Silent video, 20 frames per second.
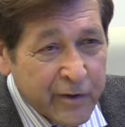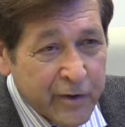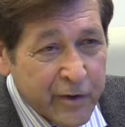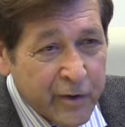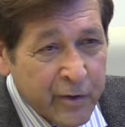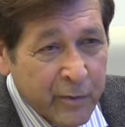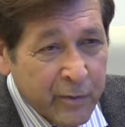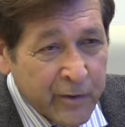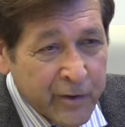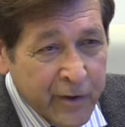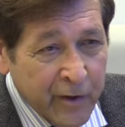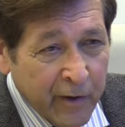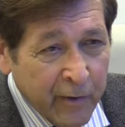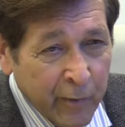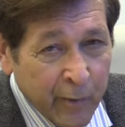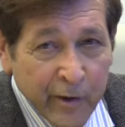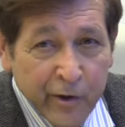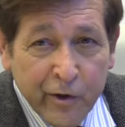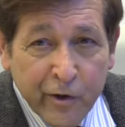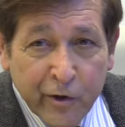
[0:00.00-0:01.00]
students under
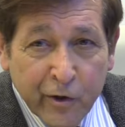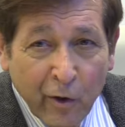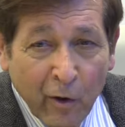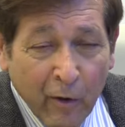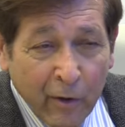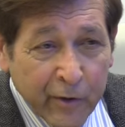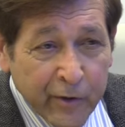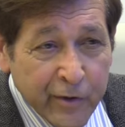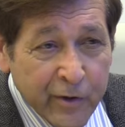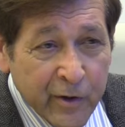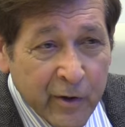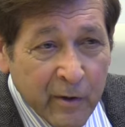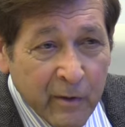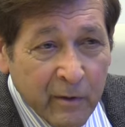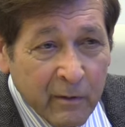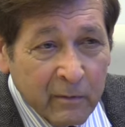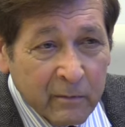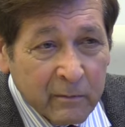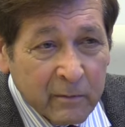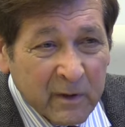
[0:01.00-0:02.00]
his charge
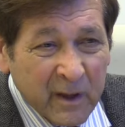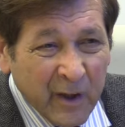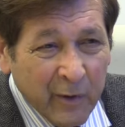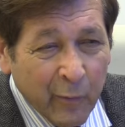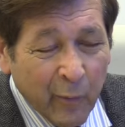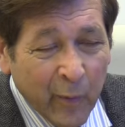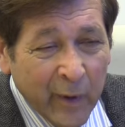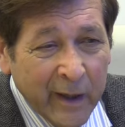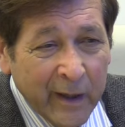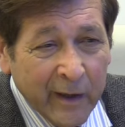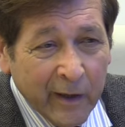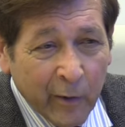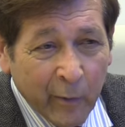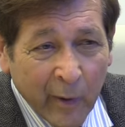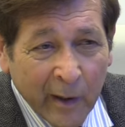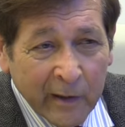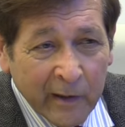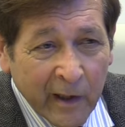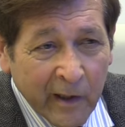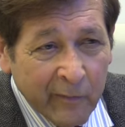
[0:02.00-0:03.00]
can read at
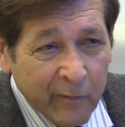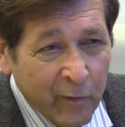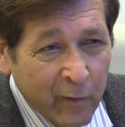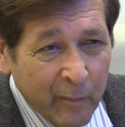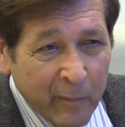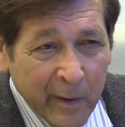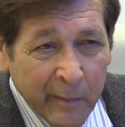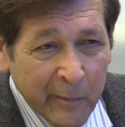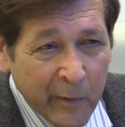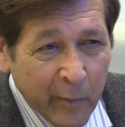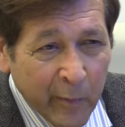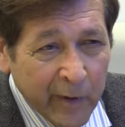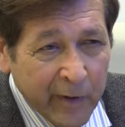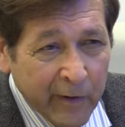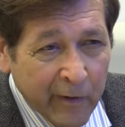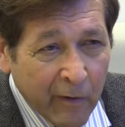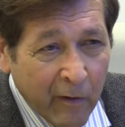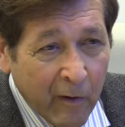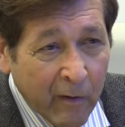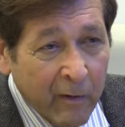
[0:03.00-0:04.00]
grade level and maybe read at
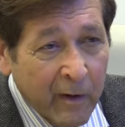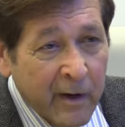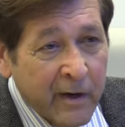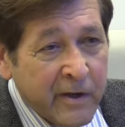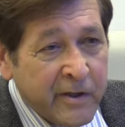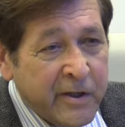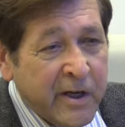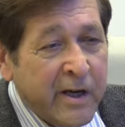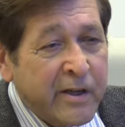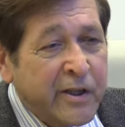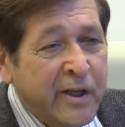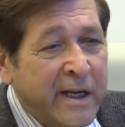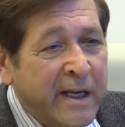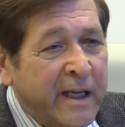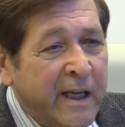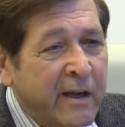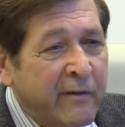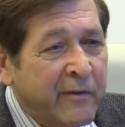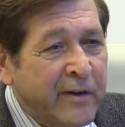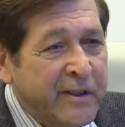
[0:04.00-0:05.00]
all? Does he
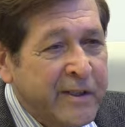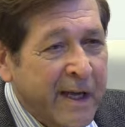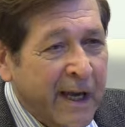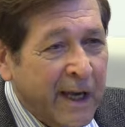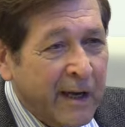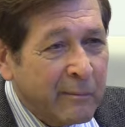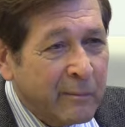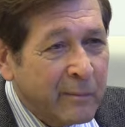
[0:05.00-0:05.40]
give a damn?